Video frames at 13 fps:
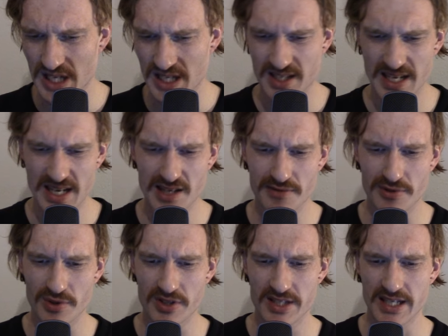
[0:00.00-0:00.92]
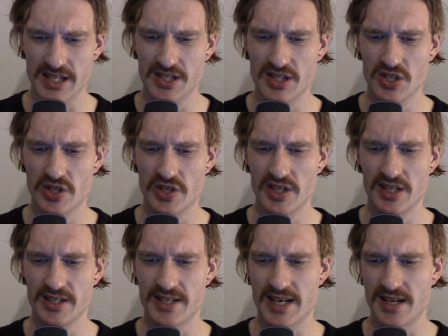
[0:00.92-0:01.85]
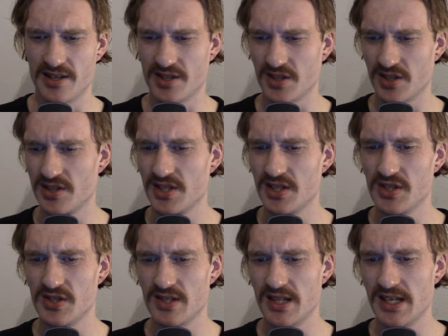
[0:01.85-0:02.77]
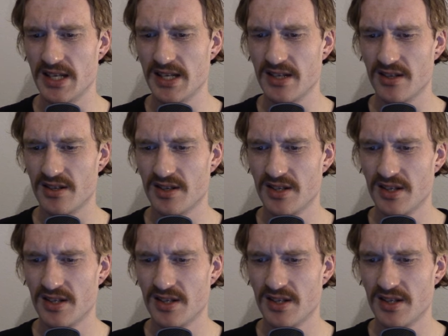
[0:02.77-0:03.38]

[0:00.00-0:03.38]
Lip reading: It kind of looks like soil is added continuously here